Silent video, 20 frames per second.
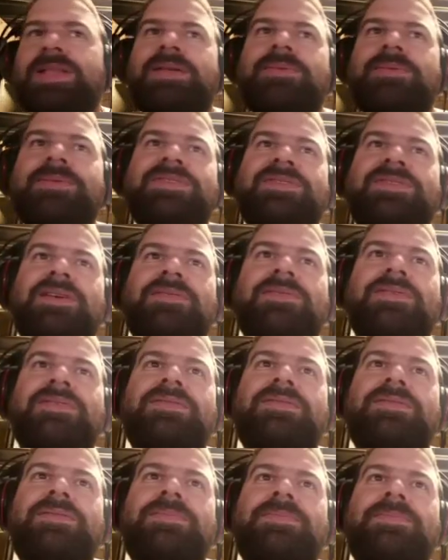With
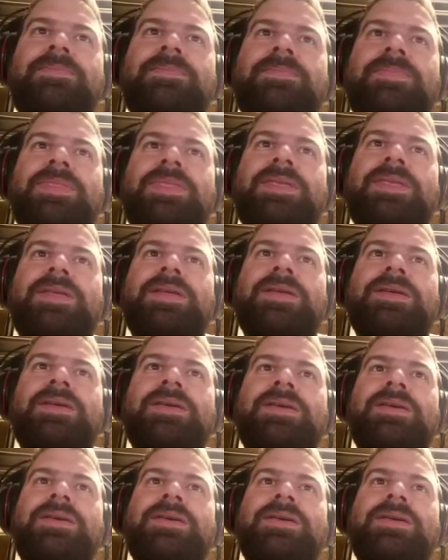hat and everything.
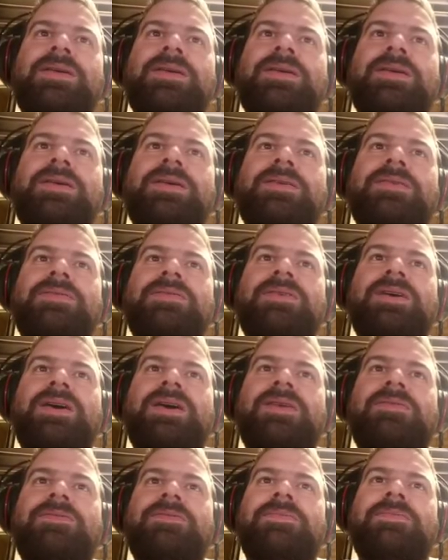
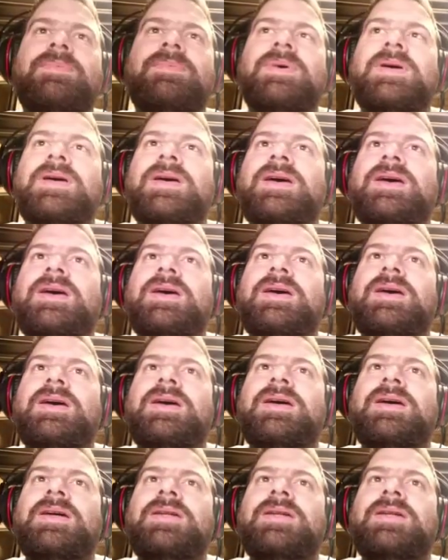Let me save this.